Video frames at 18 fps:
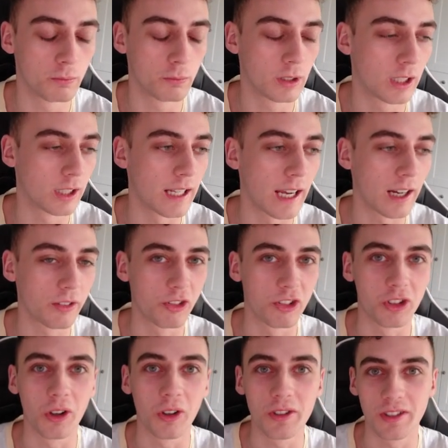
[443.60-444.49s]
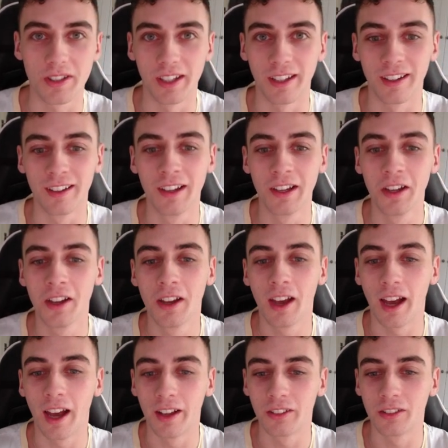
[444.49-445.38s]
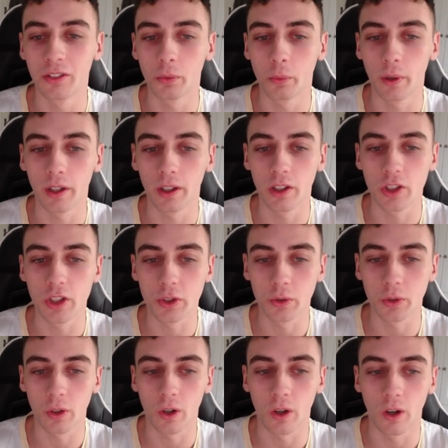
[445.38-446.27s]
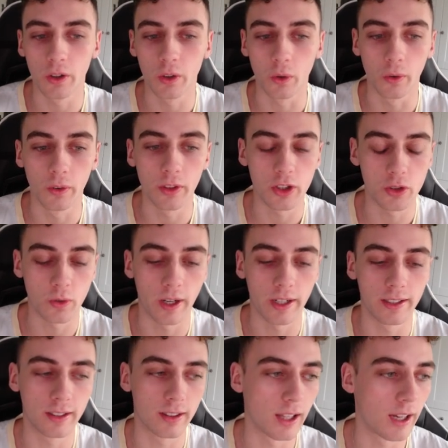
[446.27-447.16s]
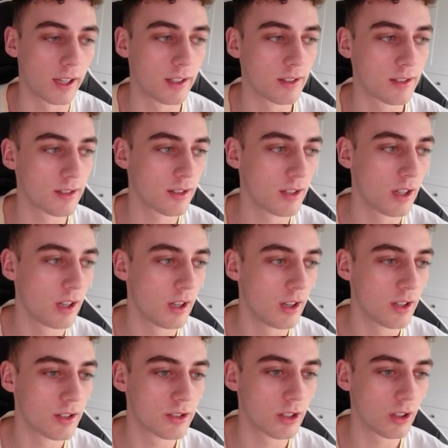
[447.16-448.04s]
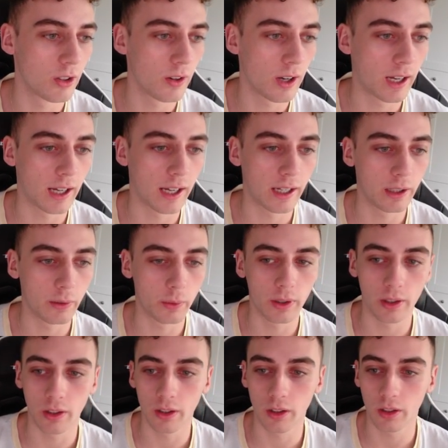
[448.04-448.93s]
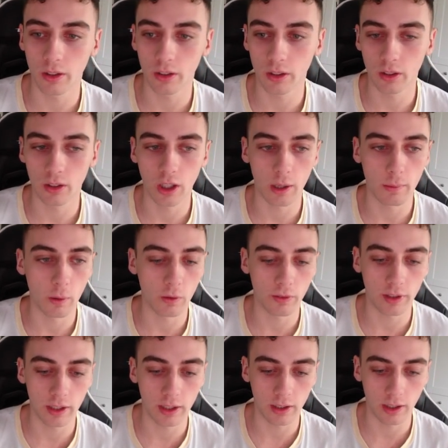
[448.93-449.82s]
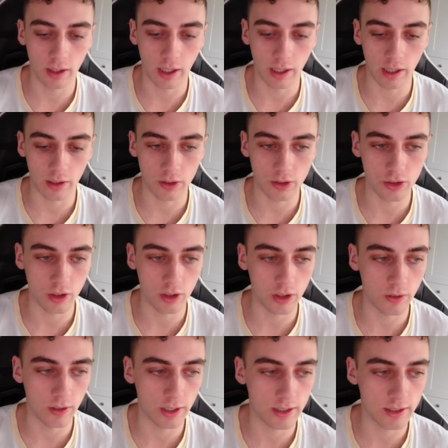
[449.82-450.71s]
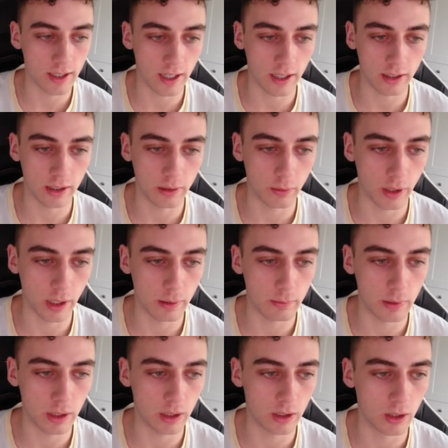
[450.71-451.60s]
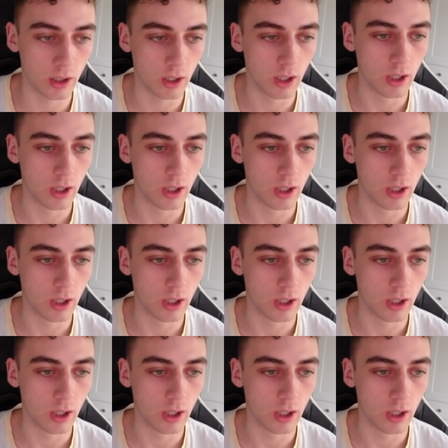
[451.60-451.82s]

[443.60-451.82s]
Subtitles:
connect the dots here, and we're going to draw on all the trend lines. So I will come over here and I'll show you exactly what I mean.